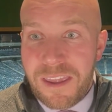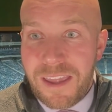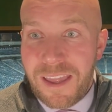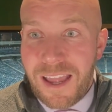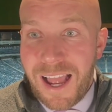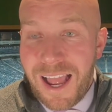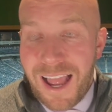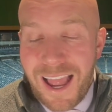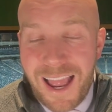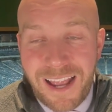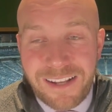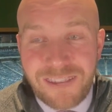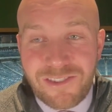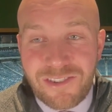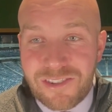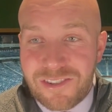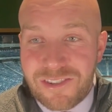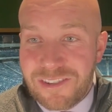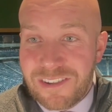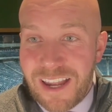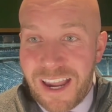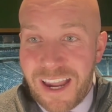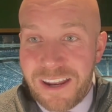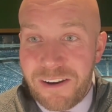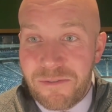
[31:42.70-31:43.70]
I
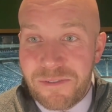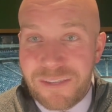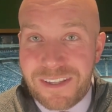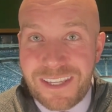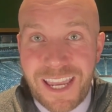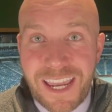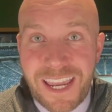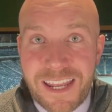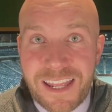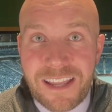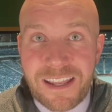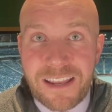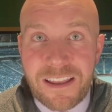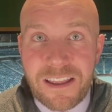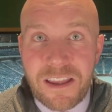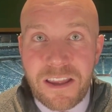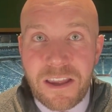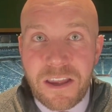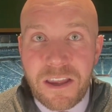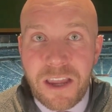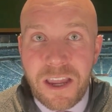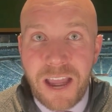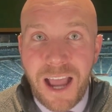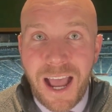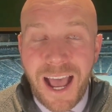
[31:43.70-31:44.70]
don't get it.
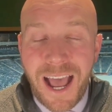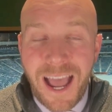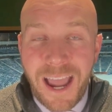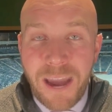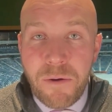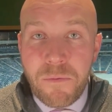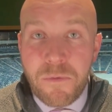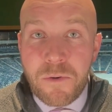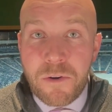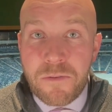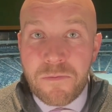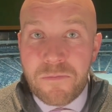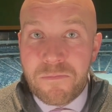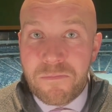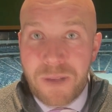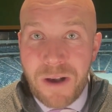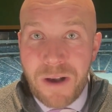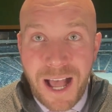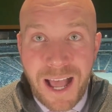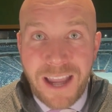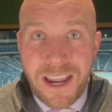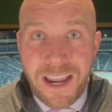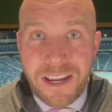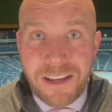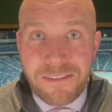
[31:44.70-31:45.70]
I wouldn't
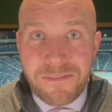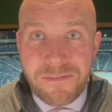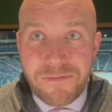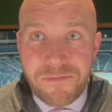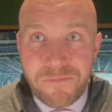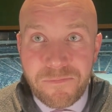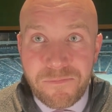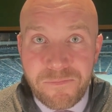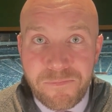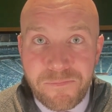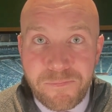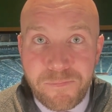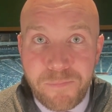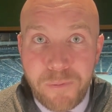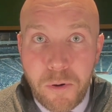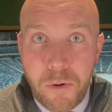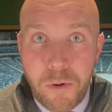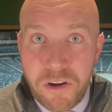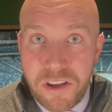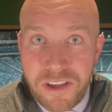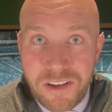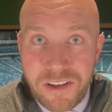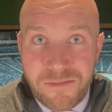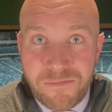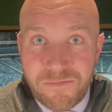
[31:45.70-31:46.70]
mind
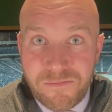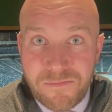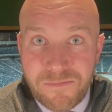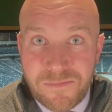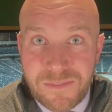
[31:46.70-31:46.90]
putting